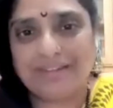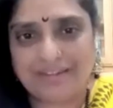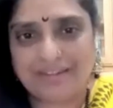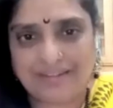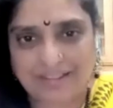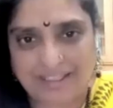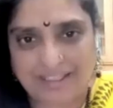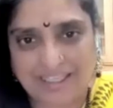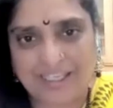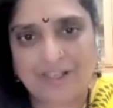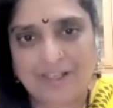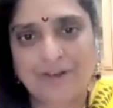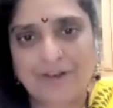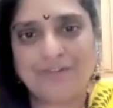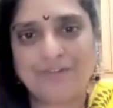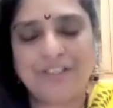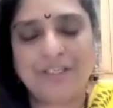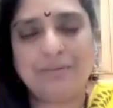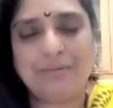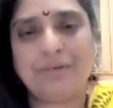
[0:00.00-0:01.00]
the king
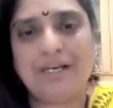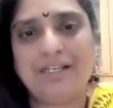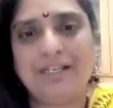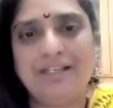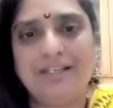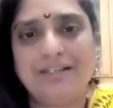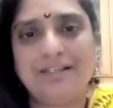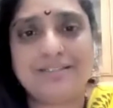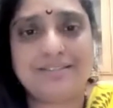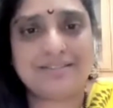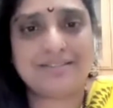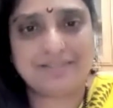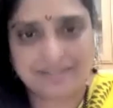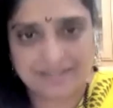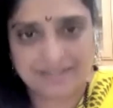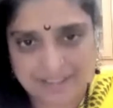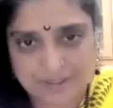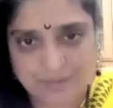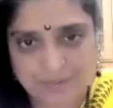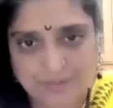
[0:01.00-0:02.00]
of the Himalayas,
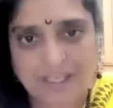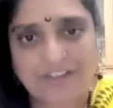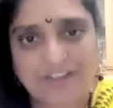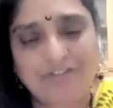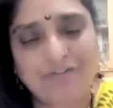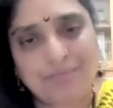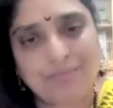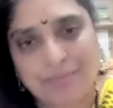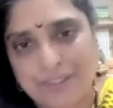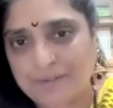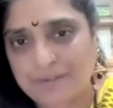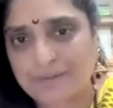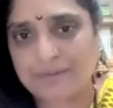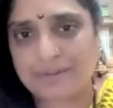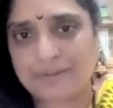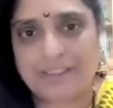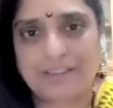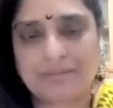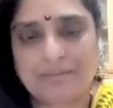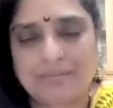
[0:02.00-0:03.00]
his wife
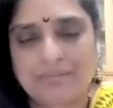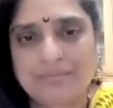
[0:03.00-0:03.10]
Prasuti.